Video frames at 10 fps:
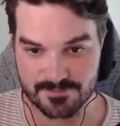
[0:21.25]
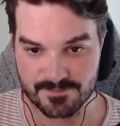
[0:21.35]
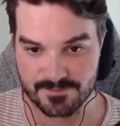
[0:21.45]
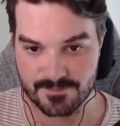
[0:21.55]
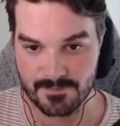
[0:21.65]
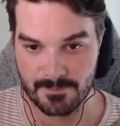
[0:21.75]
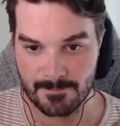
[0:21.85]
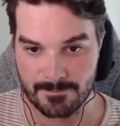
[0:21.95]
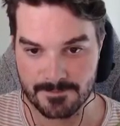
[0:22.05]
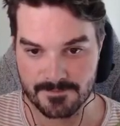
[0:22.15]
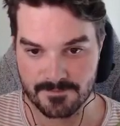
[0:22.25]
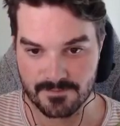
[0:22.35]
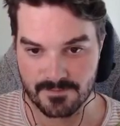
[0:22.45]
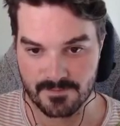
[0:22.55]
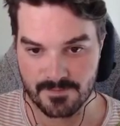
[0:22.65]

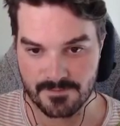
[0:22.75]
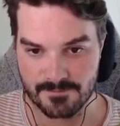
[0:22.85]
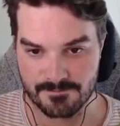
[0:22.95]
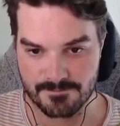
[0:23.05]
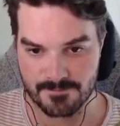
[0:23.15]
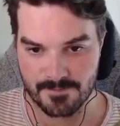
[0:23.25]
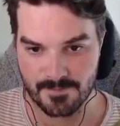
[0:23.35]
Nobody speaks.